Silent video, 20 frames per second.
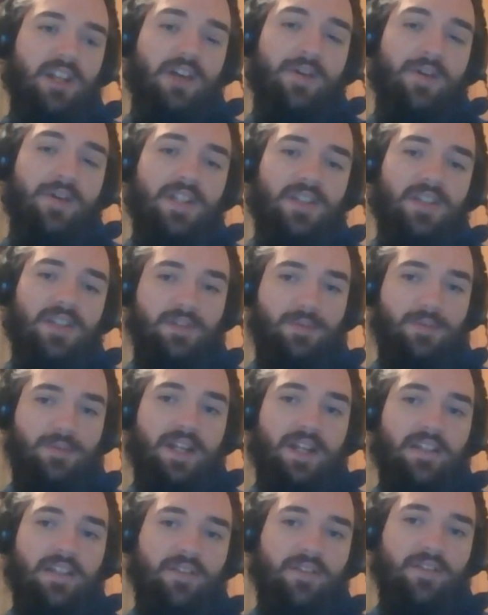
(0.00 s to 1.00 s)
I know it is just
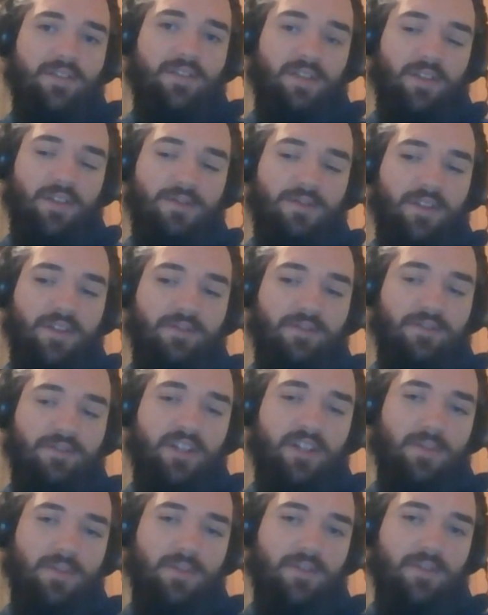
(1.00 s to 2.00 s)
mainly those front
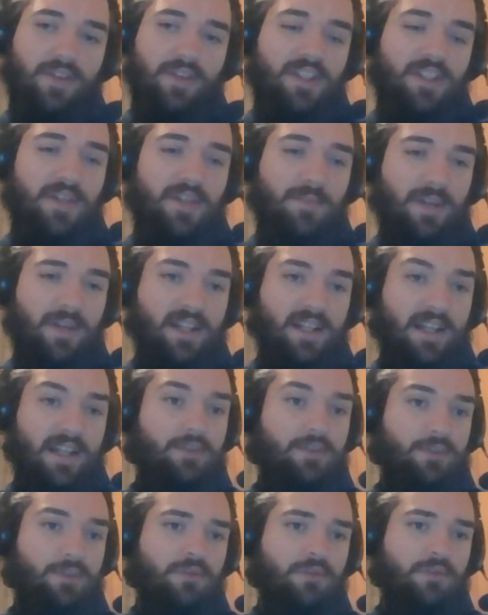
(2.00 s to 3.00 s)
three, but the fact he can play
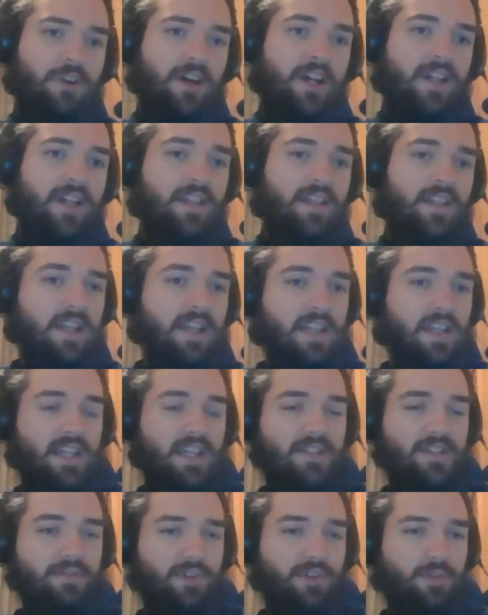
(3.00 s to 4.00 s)
left or right
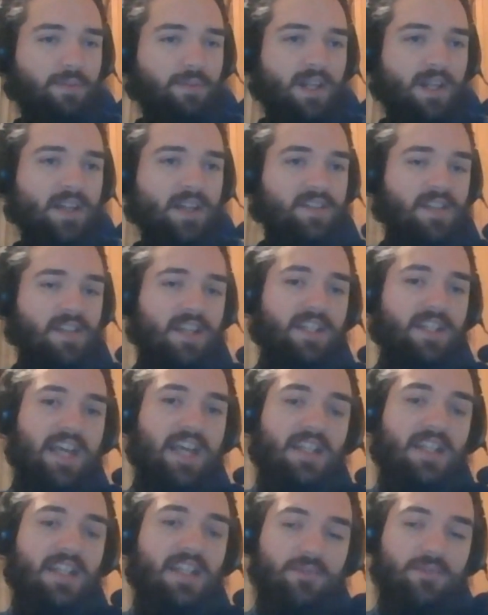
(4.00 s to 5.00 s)
is a real plus, and he
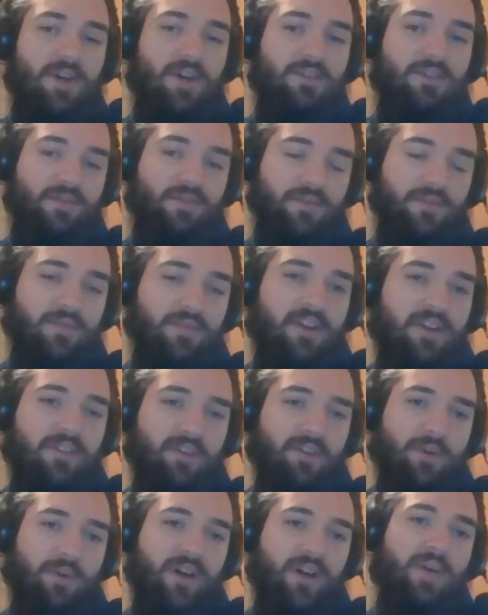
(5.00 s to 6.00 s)
can do both of them
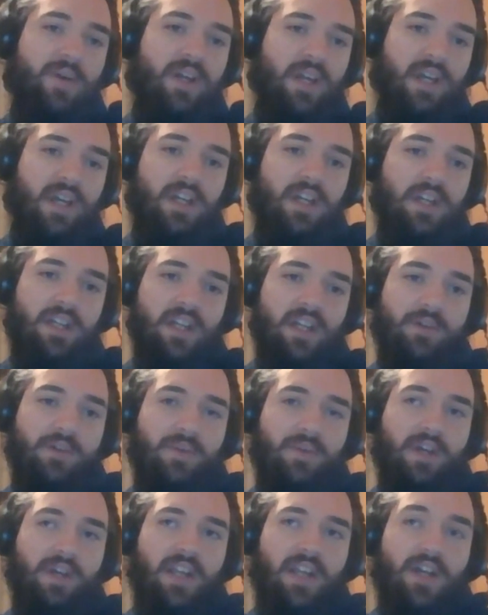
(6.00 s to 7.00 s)
very well.
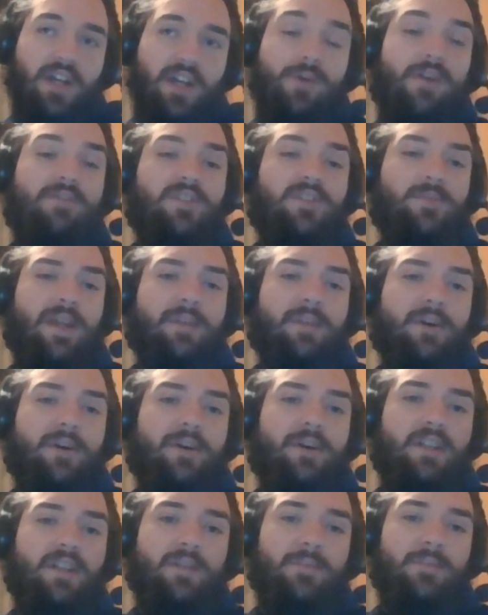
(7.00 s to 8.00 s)
And whoever's playing
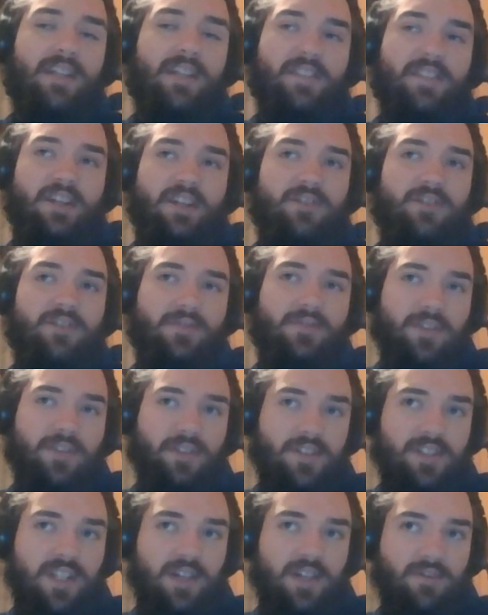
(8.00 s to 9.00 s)
behind him has that
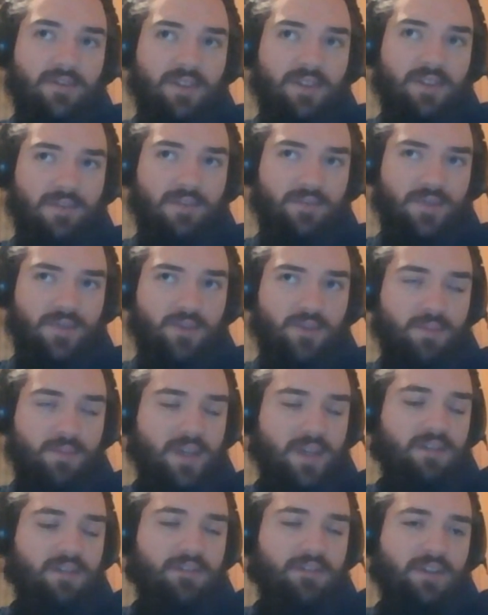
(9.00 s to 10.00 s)
confidence. If you're
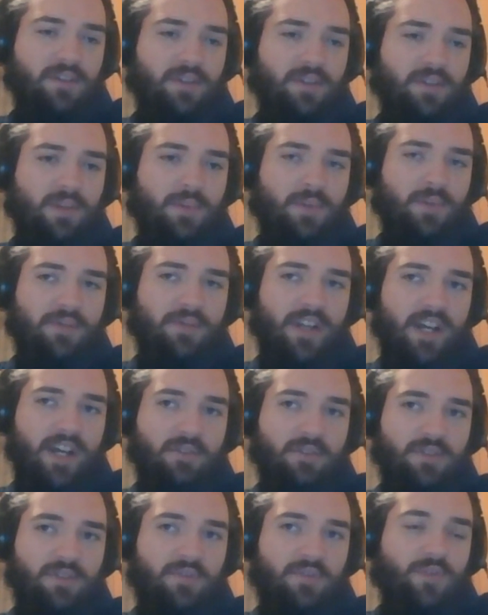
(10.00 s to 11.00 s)
Bellerin or you're
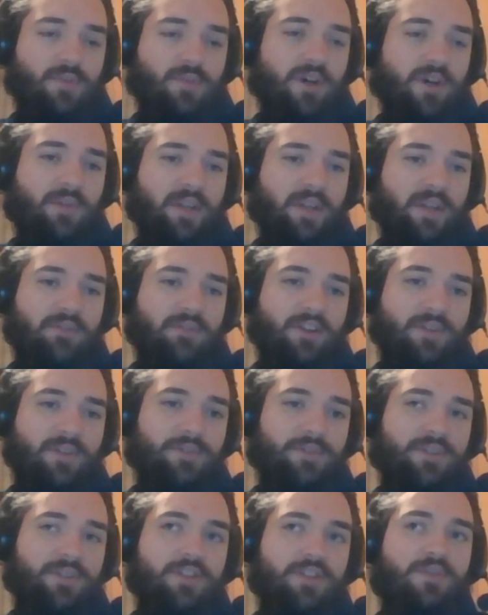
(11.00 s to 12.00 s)
Monreal and you've got Welbeck in
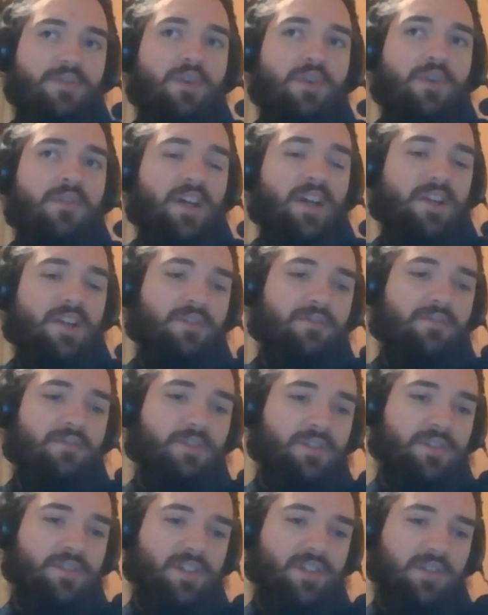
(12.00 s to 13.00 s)
front of you, you've got that
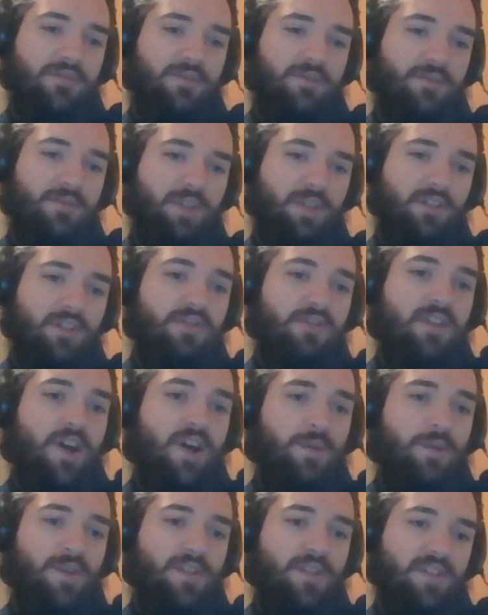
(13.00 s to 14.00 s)
confidence to go forward because you
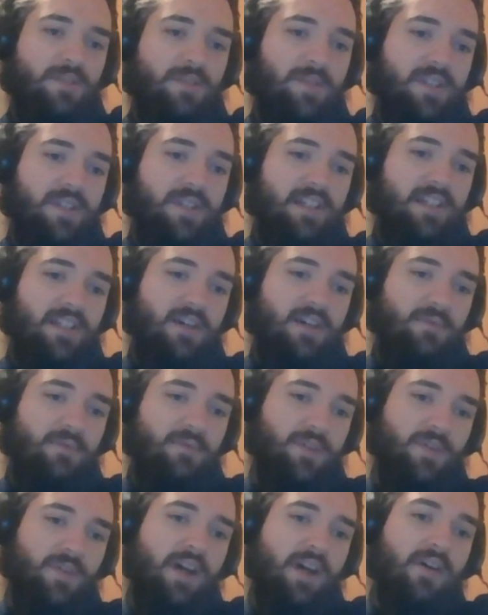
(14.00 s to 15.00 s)
know he's going to be there to
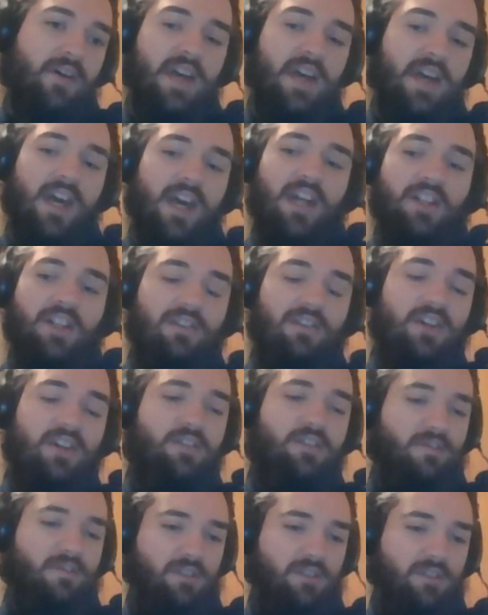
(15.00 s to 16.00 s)
help you out, and you know
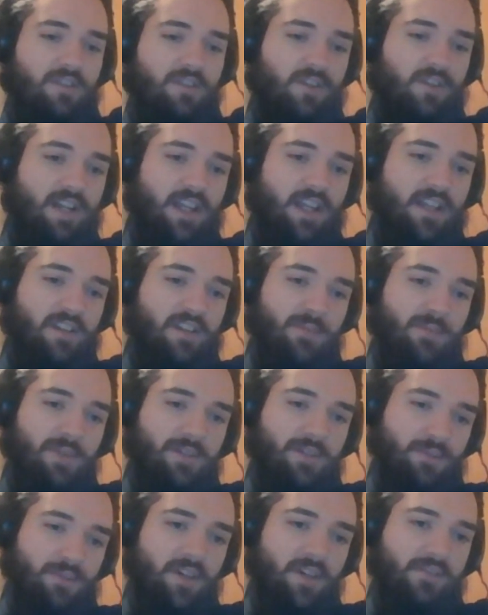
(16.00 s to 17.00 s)
you've got Coquelin in the
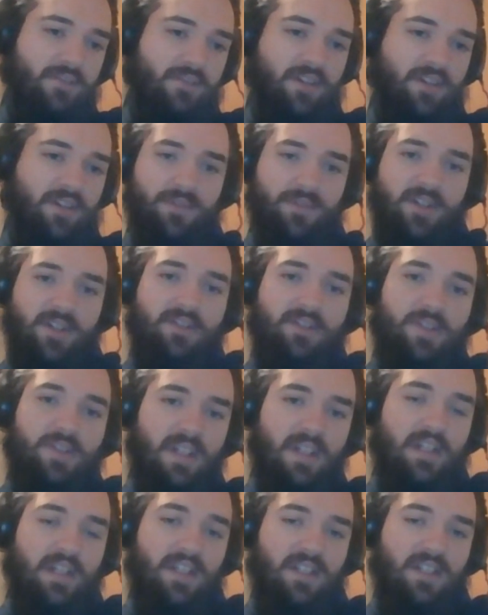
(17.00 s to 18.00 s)
middle covering as well.
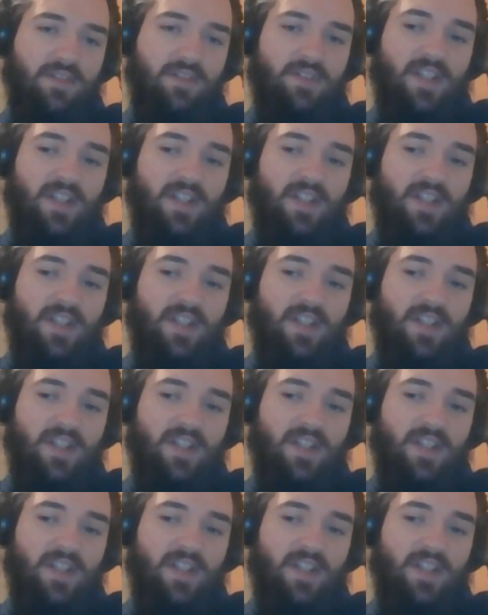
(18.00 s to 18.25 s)
Yeah.